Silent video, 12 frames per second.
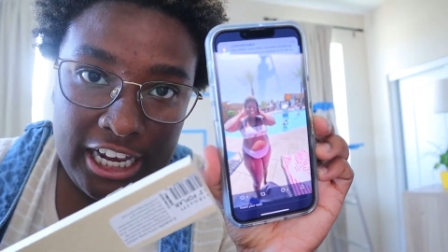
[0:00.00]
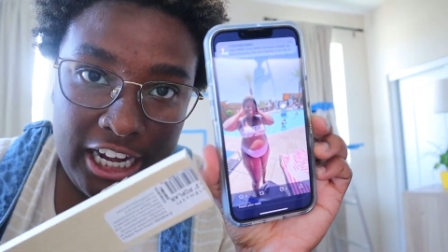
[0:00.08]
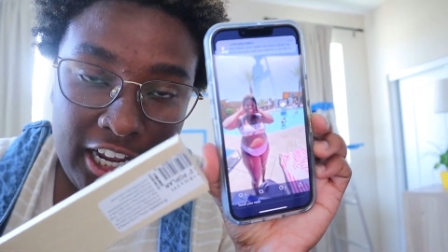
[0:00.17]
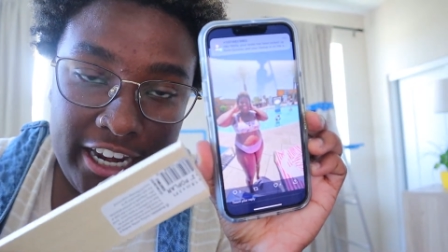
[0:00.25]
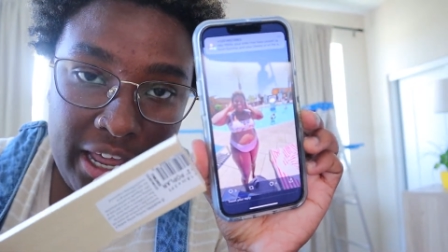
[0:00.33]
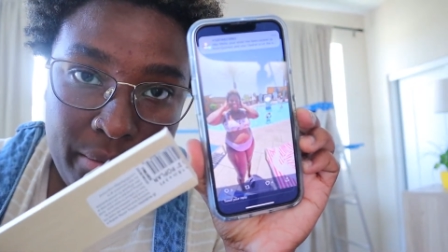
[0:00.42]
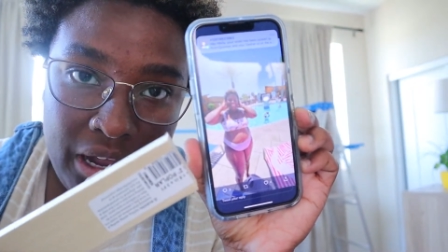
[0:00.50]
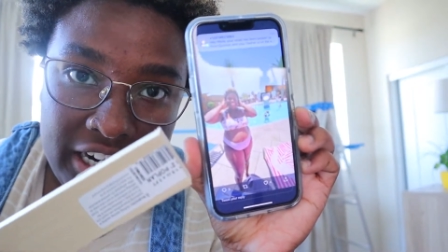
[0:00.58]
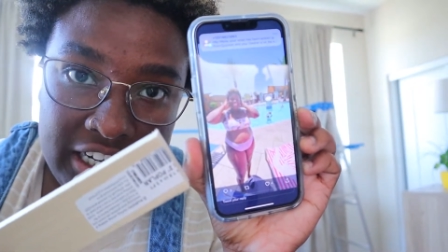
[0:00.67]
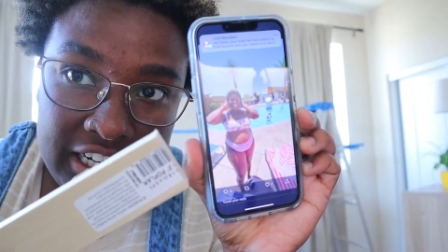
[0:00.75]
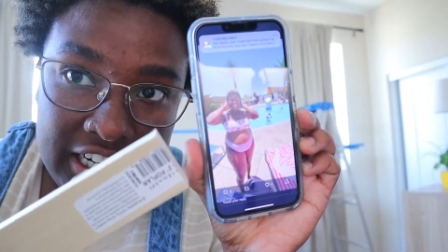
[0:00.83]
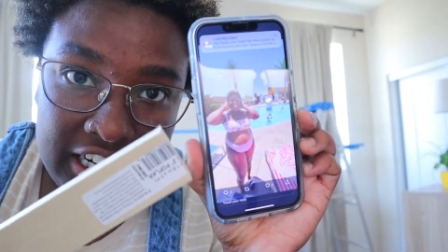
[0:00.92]
Look at that
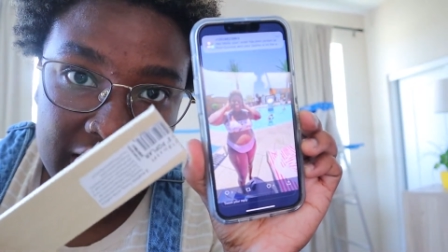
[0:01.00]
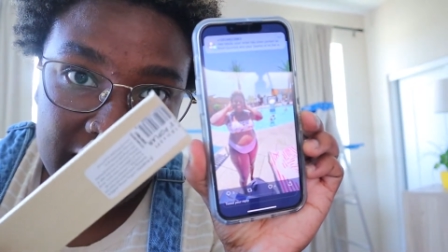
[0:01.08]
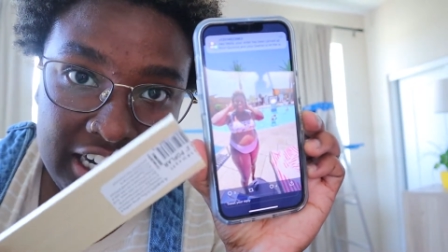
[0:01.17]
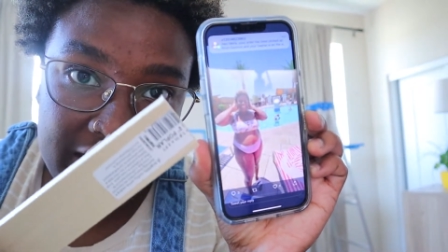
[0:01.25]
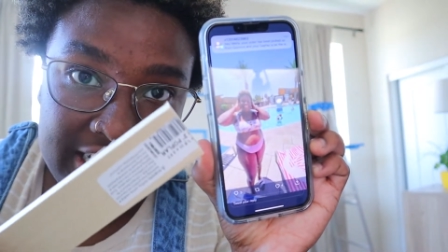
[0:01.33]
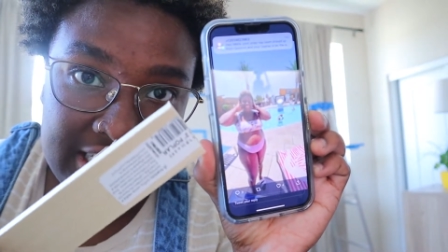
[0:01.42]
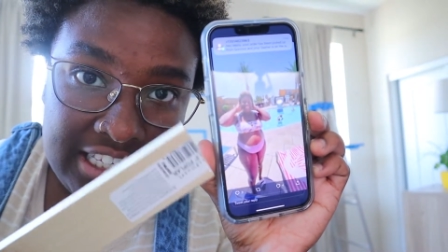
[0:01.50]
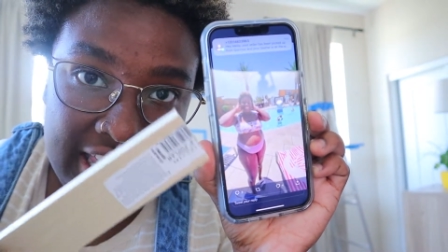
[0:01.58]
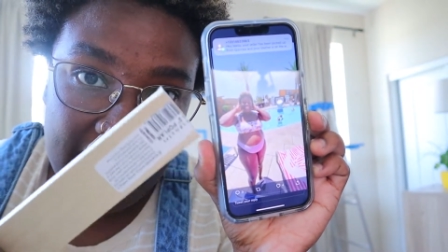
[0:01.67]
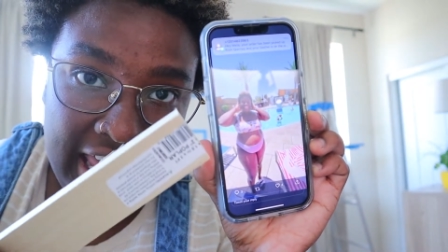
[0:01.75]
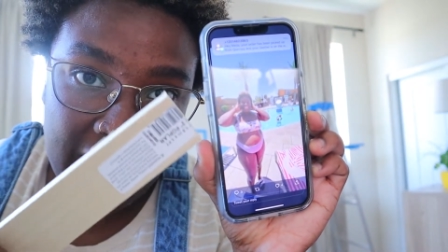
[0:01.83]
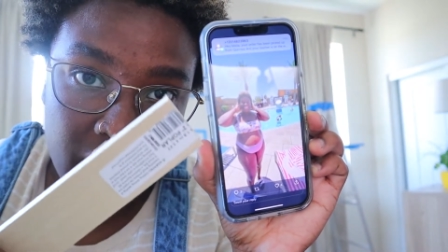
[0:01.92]
body. It's
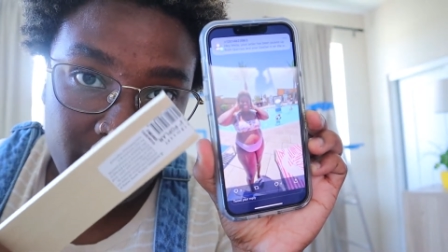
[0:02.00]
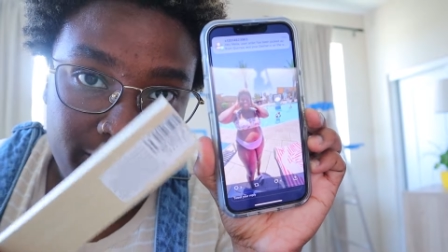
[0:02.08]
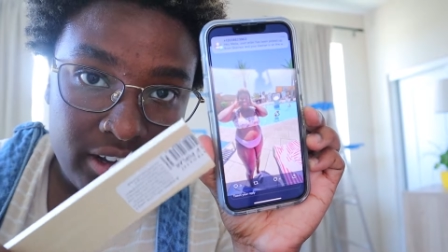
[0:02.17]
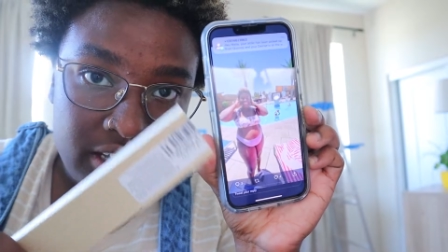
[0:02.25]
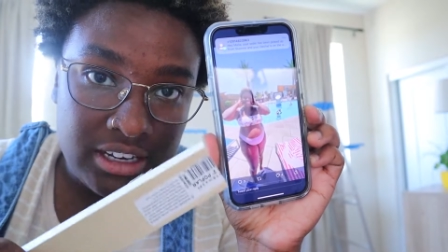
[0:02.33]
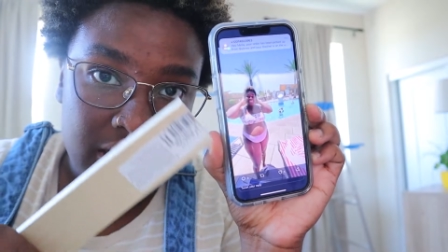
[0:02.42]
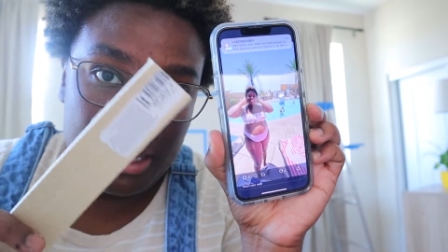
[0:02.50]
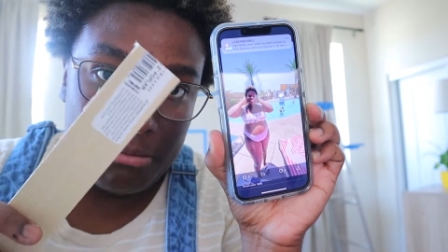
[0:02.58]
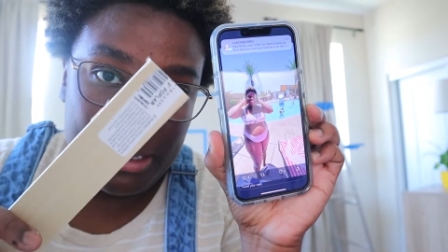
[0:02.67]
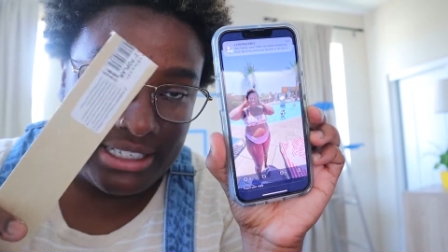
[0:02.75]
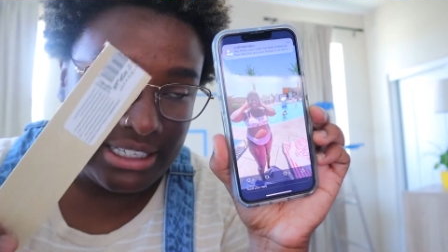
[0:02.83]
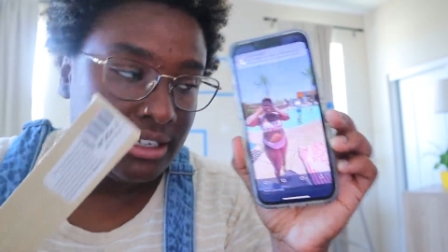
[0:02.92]
hella fucking
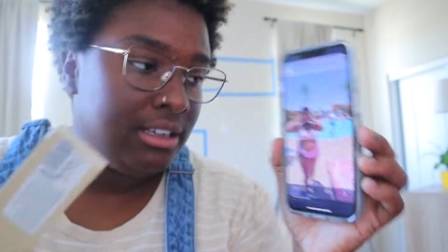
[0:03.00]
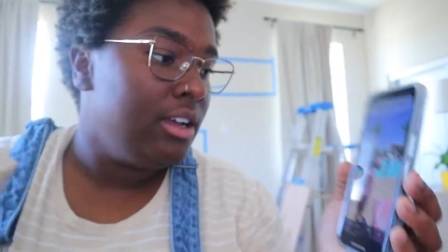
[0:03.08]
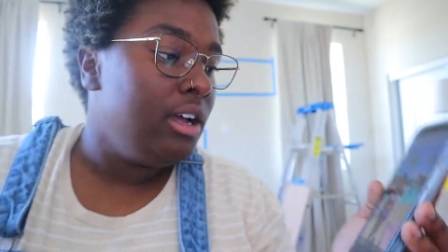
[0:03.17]
amazing.